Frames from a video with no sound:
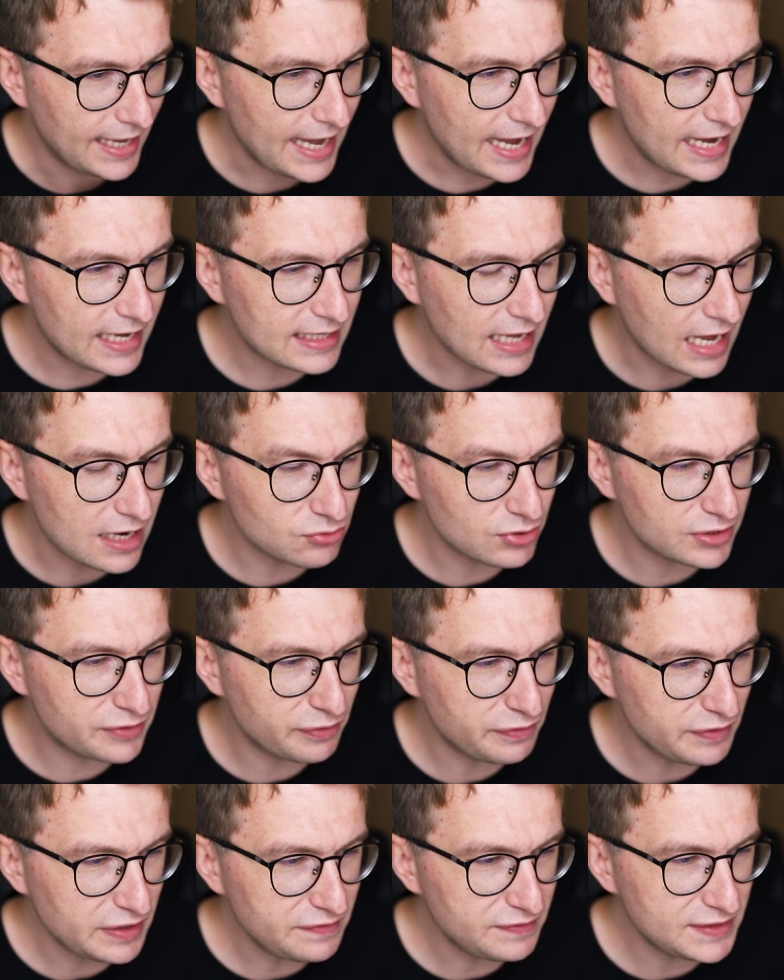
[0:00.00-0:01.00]

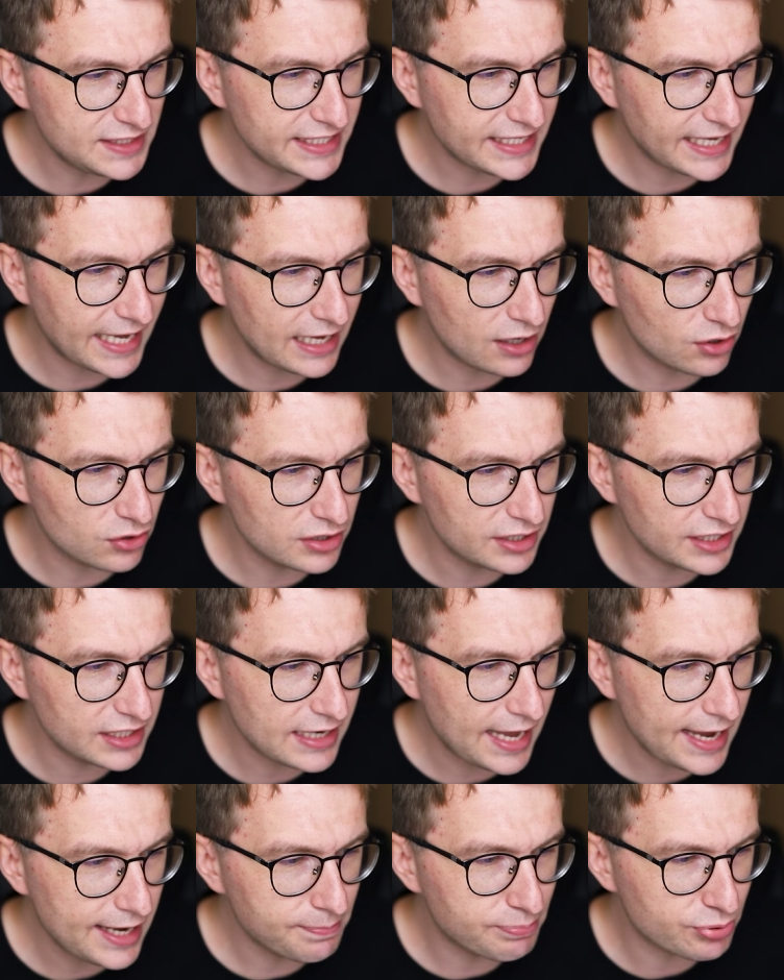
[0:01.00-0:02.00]
850k only
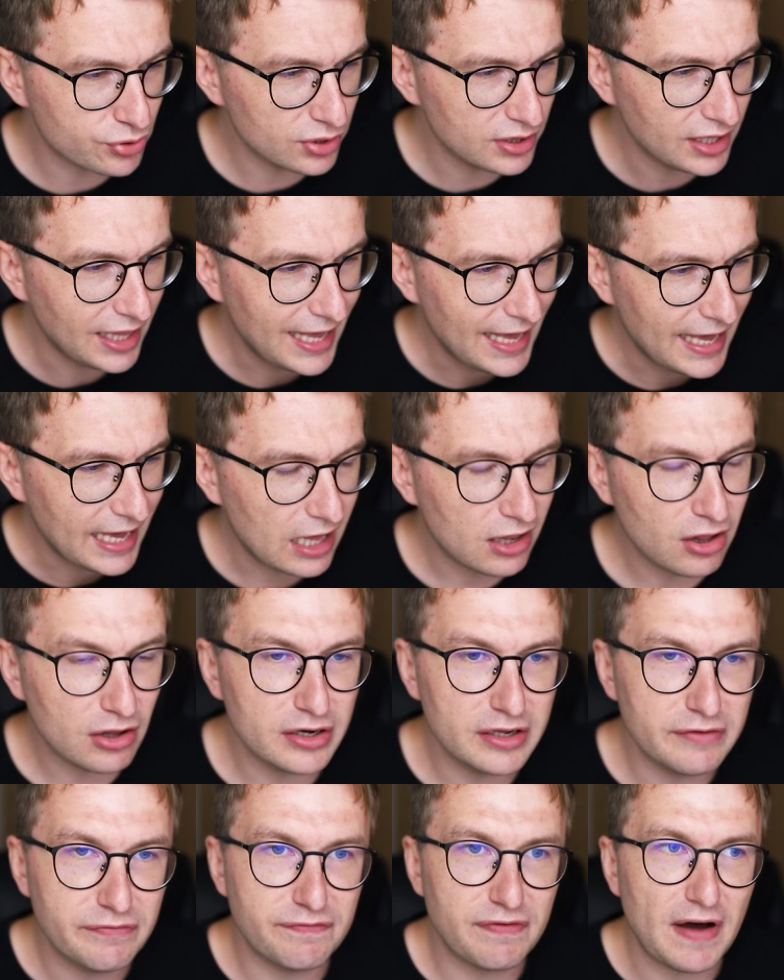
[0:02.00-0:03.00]
in April, and
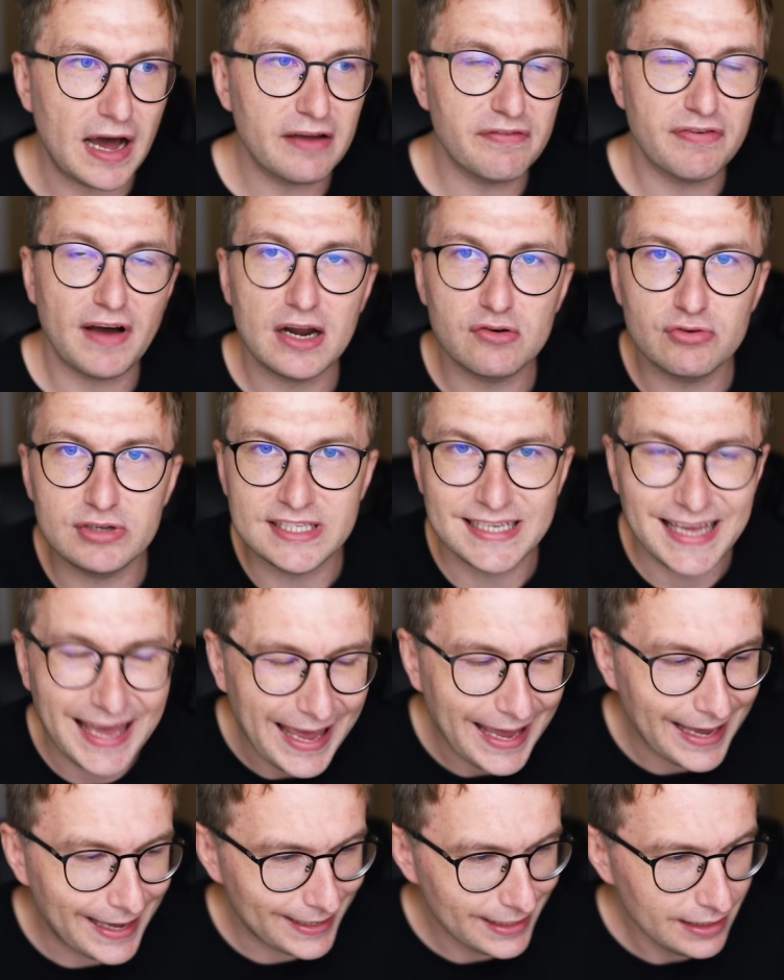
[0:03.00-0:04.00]
only
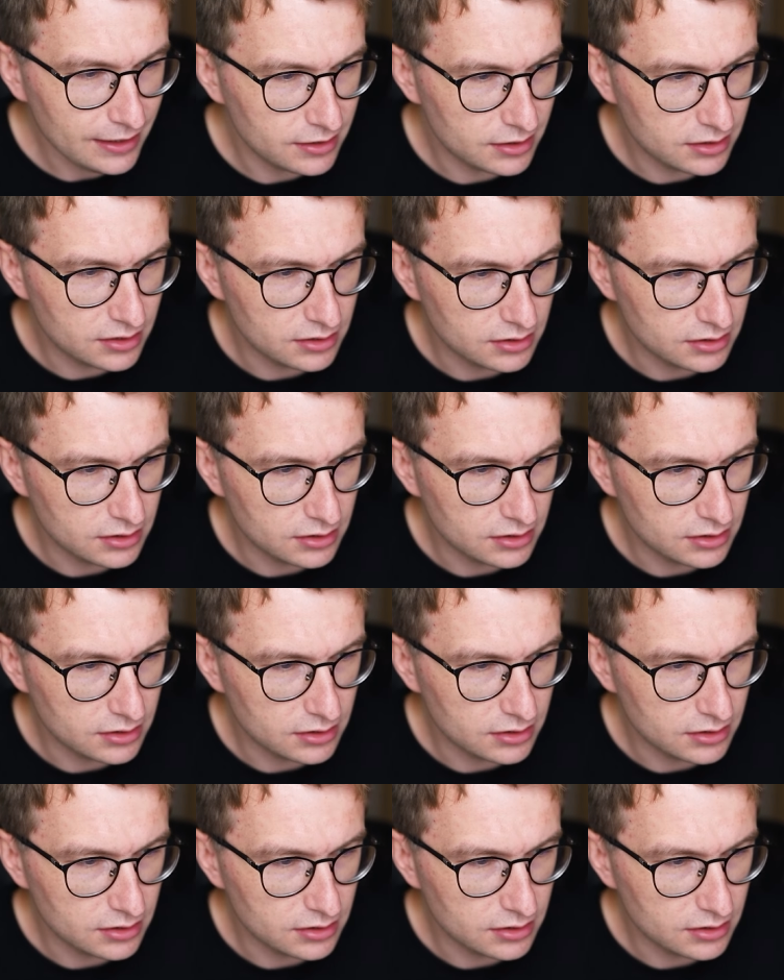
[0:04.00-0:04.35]
500k